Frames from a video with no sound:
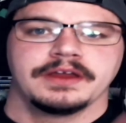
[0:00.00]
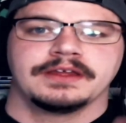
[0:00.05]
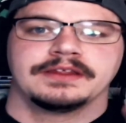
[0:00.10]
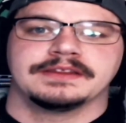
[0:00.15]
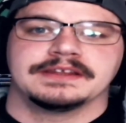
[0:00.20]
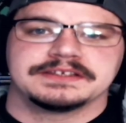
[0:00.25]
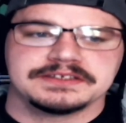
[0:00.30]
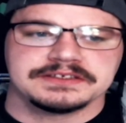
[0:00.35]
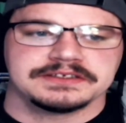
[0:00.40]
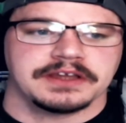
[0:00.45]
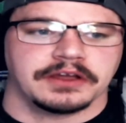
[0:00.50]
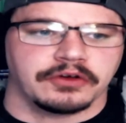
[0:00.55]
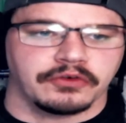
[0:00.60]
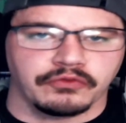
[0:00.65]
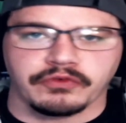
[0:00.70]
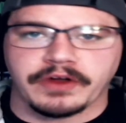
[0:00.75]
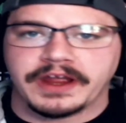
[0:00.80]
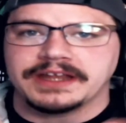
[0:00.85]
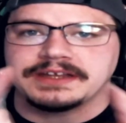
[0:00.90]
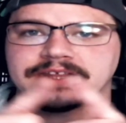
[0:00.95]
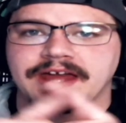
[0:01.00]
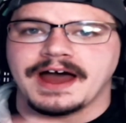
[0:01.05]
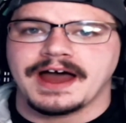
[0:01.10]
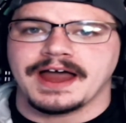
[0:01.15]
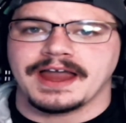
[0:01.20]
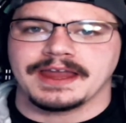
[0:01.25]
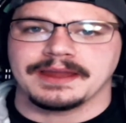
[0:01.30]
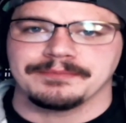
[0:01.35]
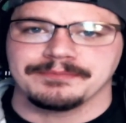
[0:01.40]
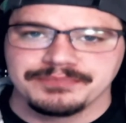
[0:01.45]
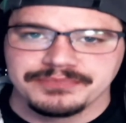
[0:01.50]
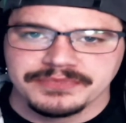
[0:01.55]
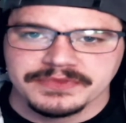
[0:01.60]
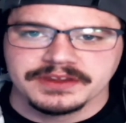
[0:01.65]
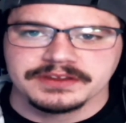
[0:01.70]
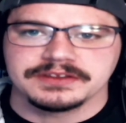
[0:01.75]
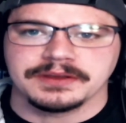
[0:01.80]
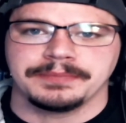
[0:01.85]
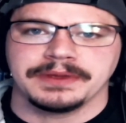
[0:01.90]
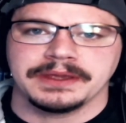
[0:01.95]
this is a great time
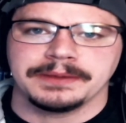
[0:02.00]
to be